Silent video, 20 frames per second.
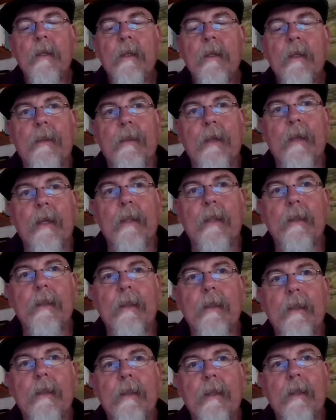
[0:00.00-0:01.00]
Again,
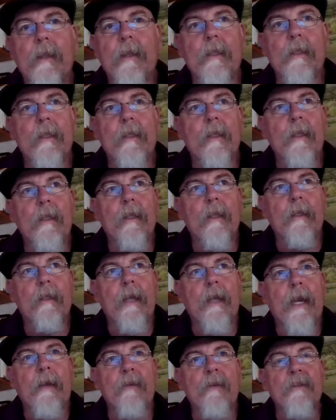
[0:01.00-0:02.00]

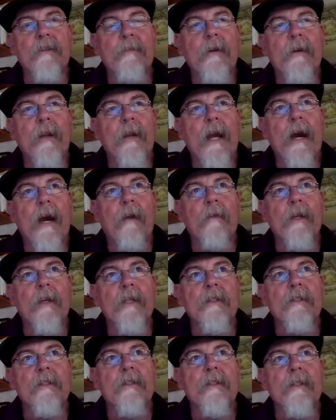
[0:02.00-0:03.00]
the language put out
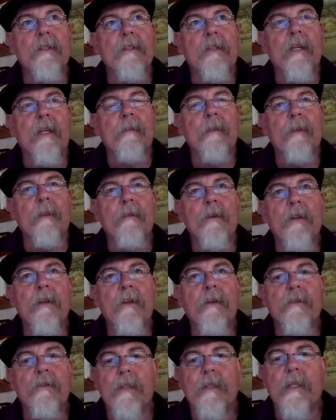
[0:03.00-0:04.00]
was this is going to be
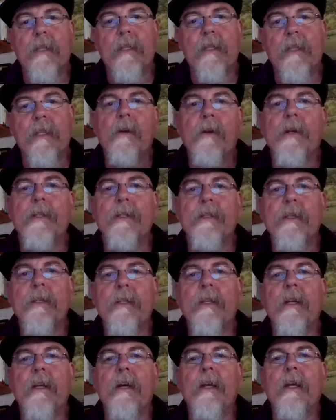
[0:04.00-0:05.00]
reduced and then we'll focus
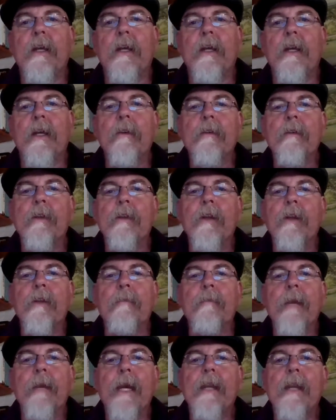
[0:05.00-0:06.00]
in on
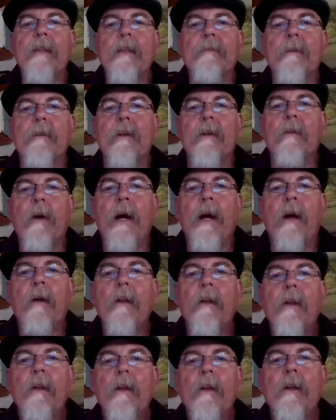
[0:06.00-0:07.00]
good management. Well,